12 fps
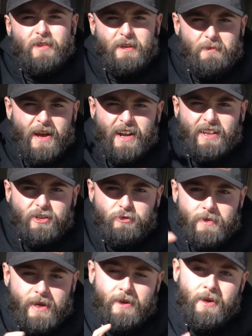Hit my head a little
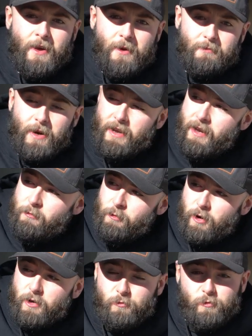bit. But it
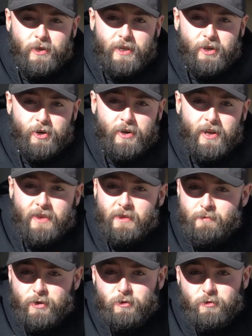worked really good, in the build